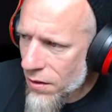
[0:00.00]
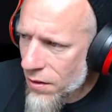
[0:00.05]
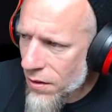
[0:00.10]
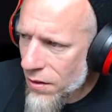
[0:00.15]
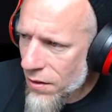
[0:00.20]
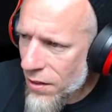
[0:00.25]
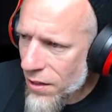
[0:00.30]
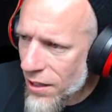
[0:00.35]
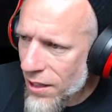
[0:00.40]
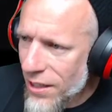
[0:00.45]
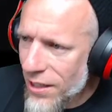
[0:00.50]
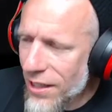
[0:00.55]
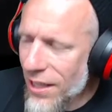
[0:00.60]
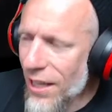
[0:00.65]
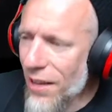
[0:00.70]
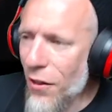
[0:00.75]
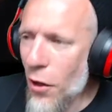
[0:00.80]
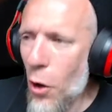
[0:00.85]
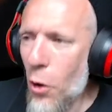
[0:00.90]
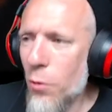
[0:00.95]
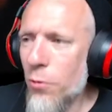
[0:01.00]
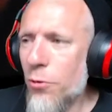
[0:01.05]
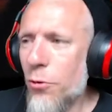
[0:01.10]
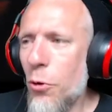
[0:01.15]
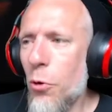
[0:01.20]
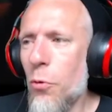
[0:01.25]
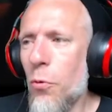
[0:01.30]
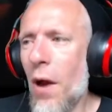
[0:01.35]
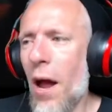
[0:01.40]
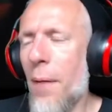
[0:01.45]
to pursue. Yeah, the old
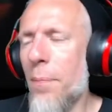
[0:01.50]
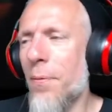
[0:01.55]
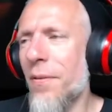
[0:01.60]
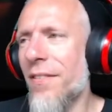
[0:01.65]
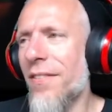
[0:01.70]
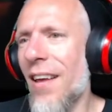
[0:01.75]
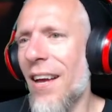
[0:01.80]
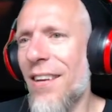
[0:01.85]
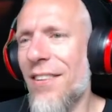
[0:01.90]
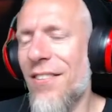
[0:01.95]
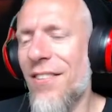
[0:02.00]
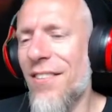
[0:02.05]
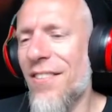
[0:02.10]
school rappers like just